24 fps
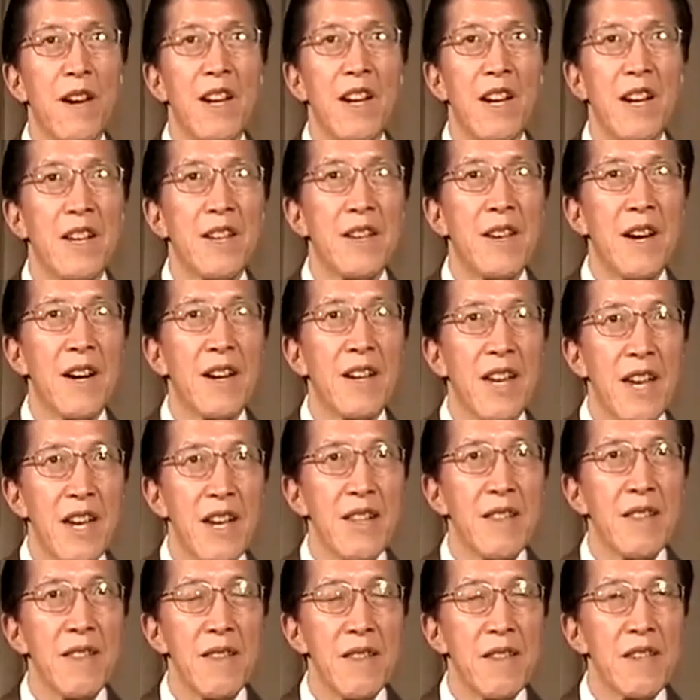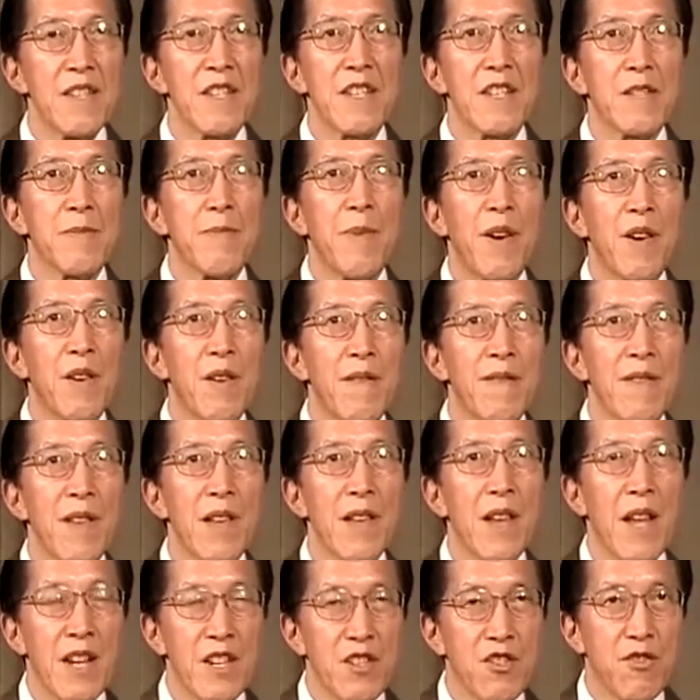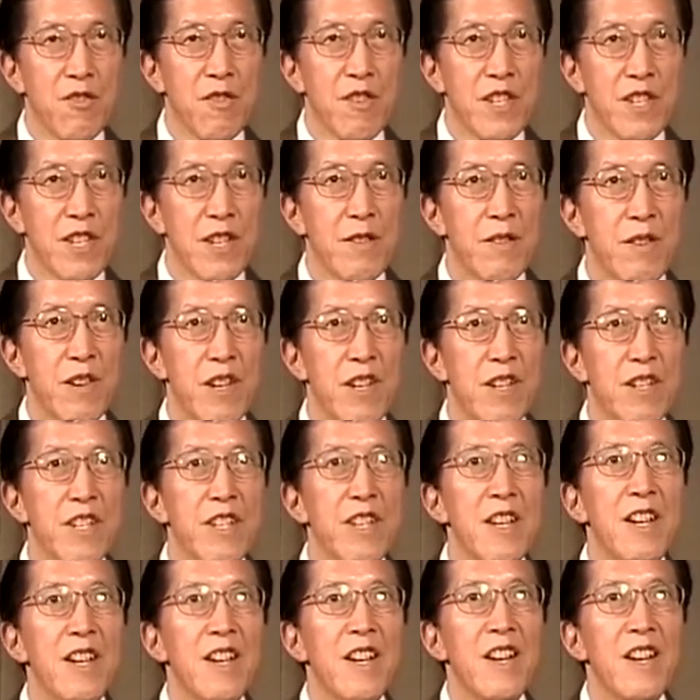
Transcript: and again, this is part of the lecture series